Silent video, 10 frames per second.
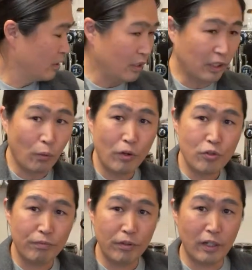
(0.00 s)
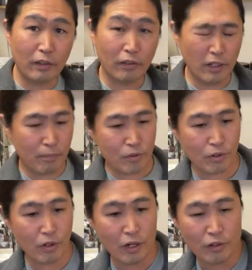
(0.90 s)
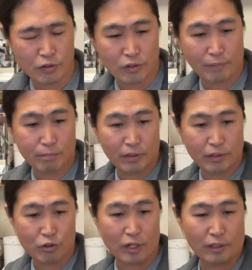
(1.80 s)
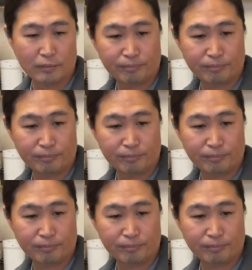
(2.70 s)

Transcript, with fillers: And then once you figure out the temperature, uh, you should have a pretty good shot.